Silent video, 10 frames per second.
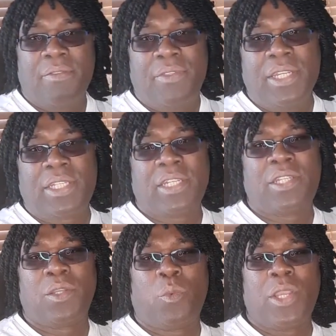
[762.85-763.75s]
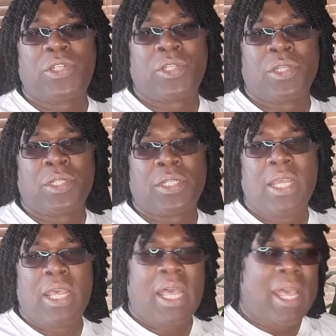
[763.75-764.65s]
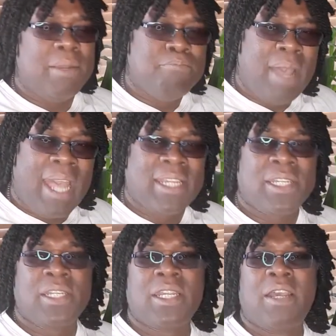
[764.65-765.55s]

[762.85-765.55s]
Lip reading: these situations and man's